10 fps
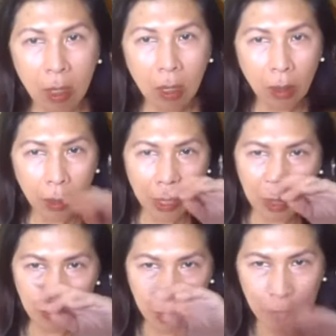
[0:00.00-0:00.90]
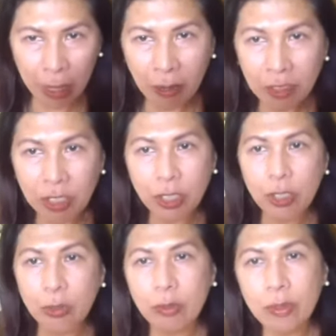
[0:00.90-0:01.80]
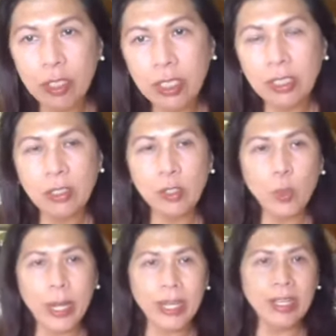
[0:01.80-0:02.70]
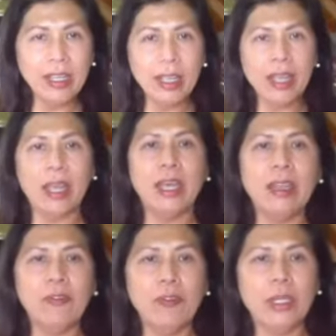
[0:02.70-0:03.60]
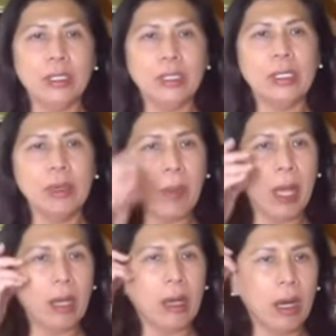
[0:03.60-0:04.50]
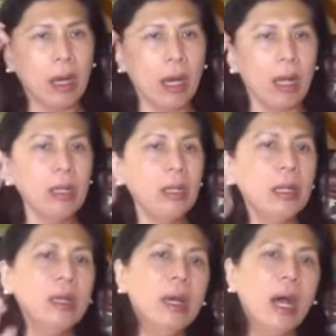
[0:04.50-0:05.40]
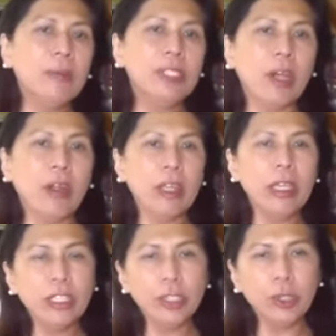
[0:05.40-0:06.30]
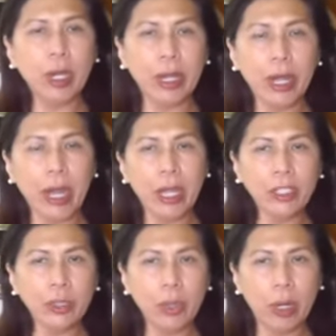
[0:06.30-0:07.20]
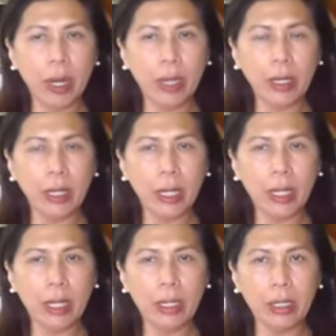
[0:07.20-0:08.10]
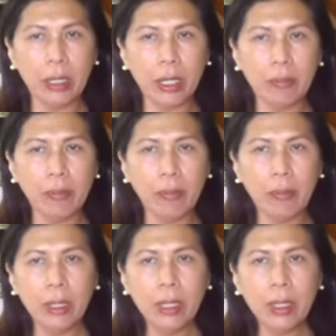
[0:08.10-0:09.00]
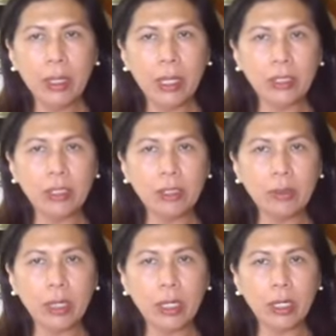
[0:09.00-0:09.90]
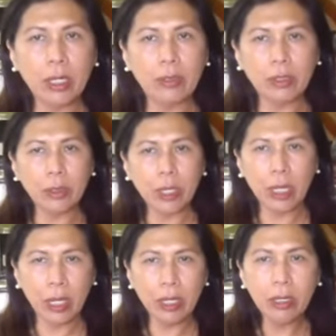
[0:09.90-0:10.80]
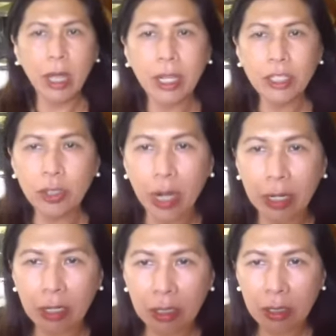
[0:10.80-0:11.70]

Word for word: Okay, I'm going to count to 20. And if he doesn't come back on, I'm sorry, he tried, I tried, and um, that's the way it goes, okay? I tried.